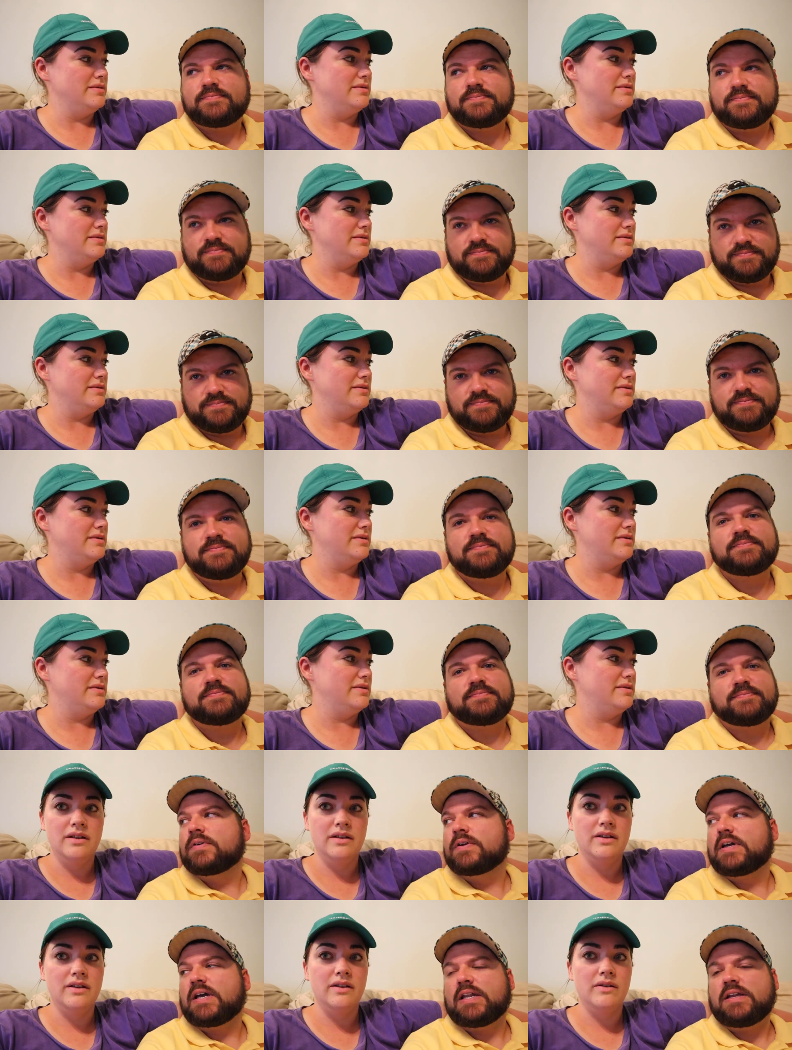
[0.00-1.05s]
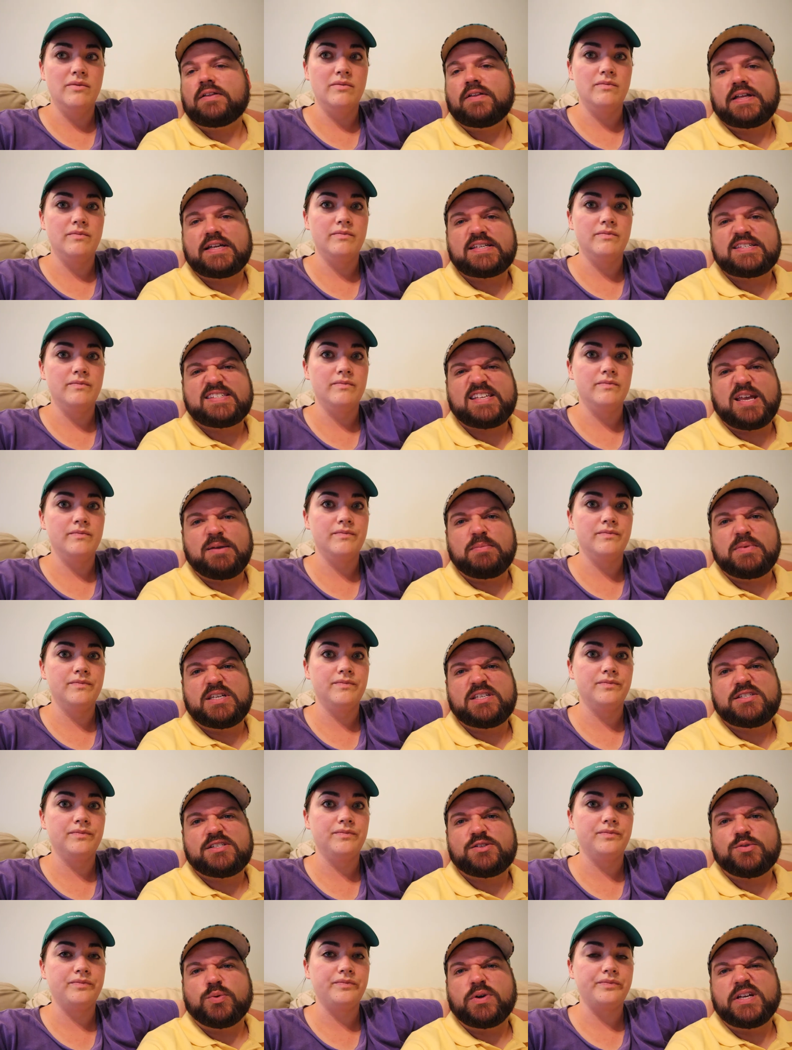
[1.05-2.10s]
Speaker 1: Mm-hmm. Kind of like
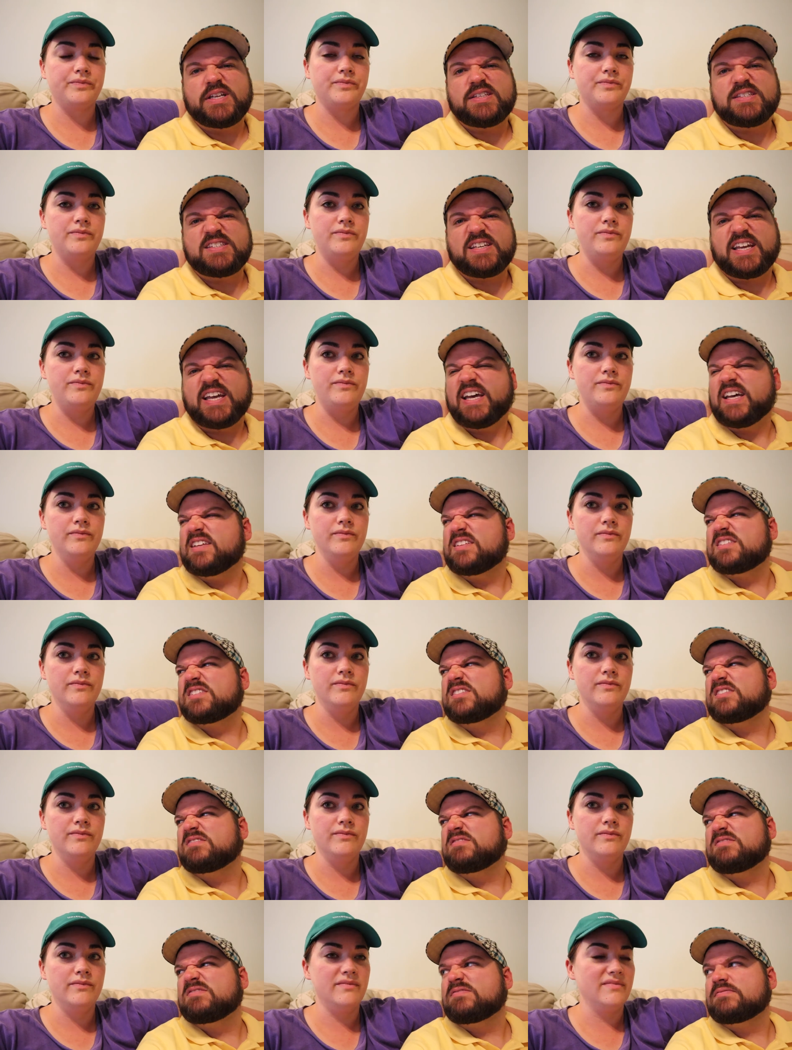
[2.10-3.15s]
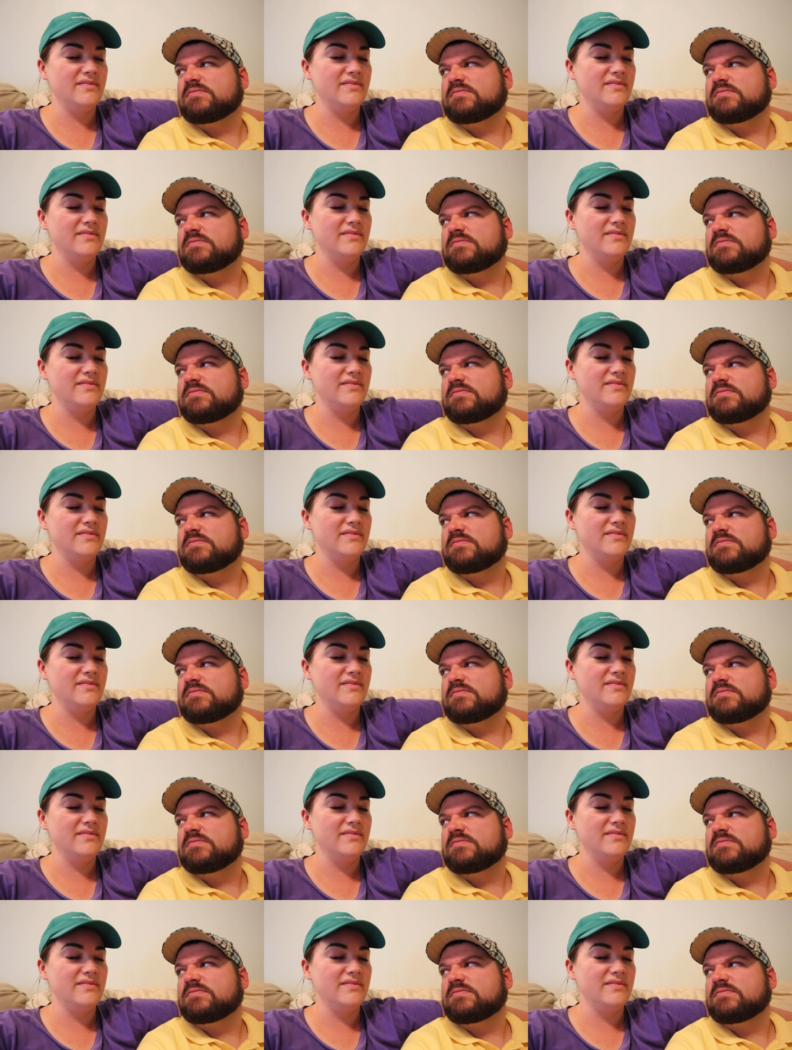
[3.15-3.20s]
Siamese twins, I guess.